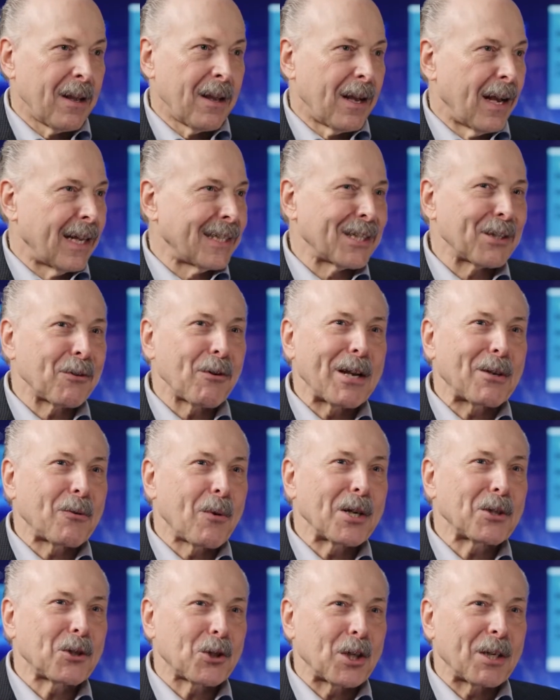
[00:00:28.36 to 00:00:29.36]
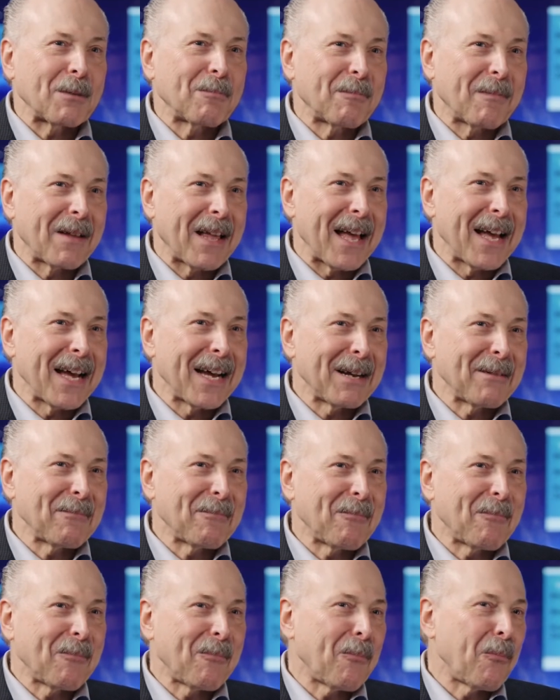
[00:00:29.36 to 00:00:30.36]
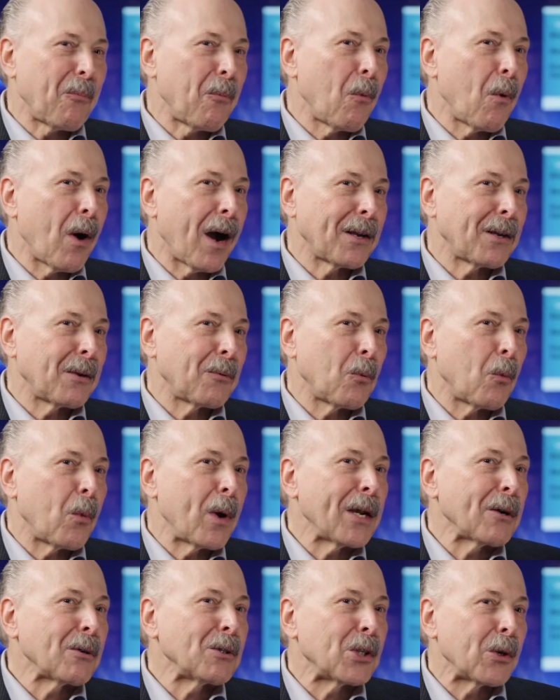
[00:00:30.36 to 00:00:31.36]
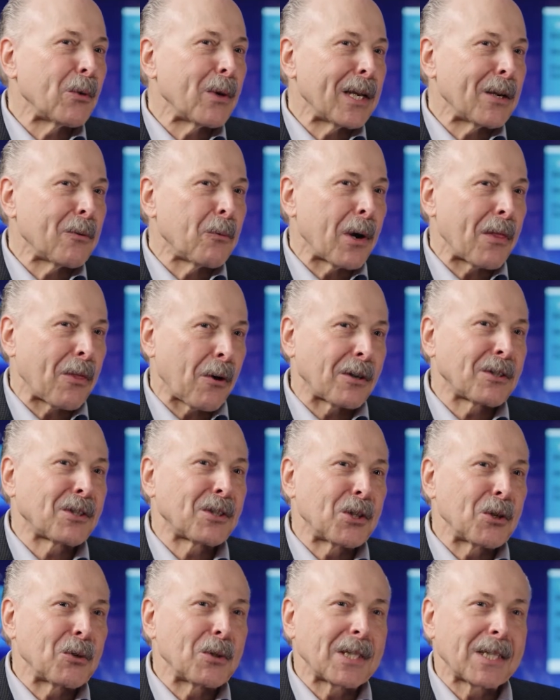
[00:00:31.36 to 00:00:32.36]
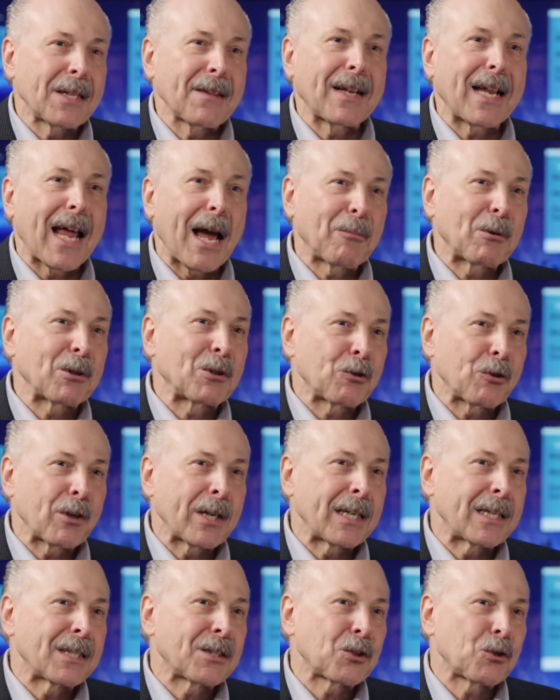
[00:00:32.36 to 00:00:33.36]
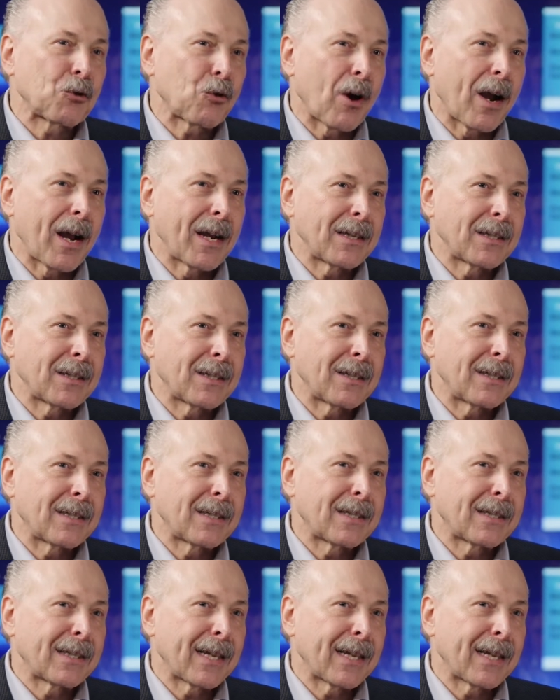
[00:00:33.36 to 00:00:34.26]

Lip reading: That's a great question. What we're doing with our students in the laboratory is trying to